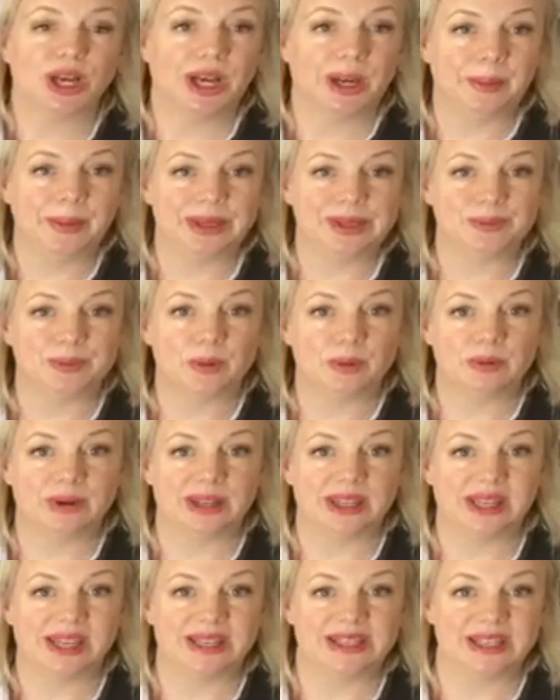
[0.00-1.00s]
It's
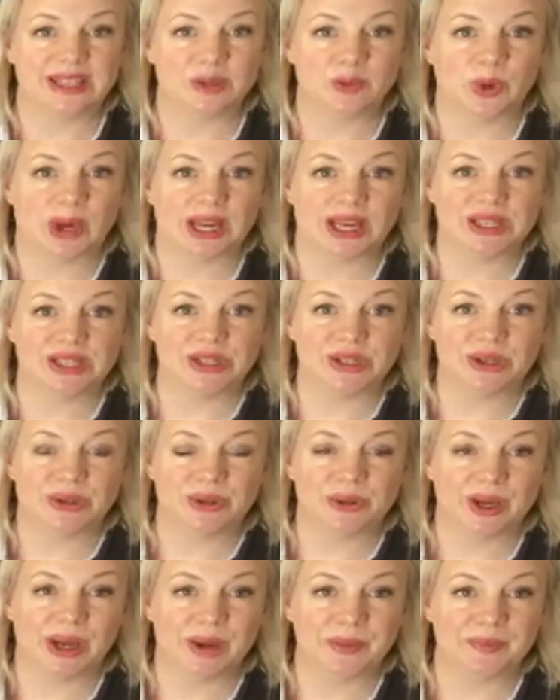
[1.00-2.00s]
probably the easiest way
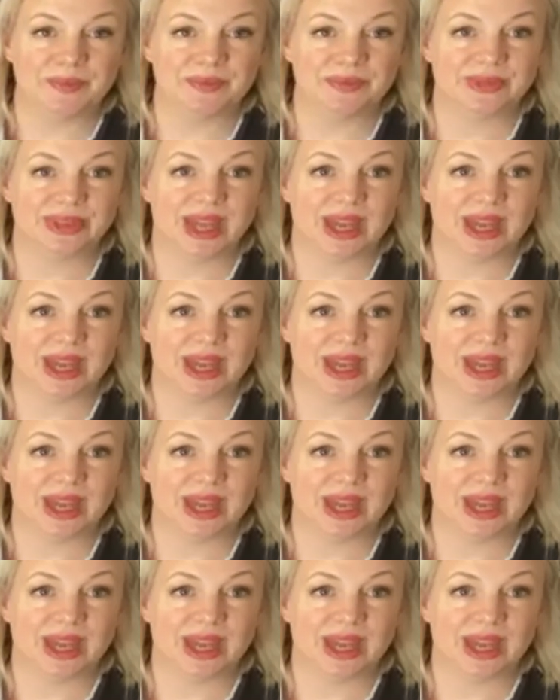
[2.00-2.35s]
to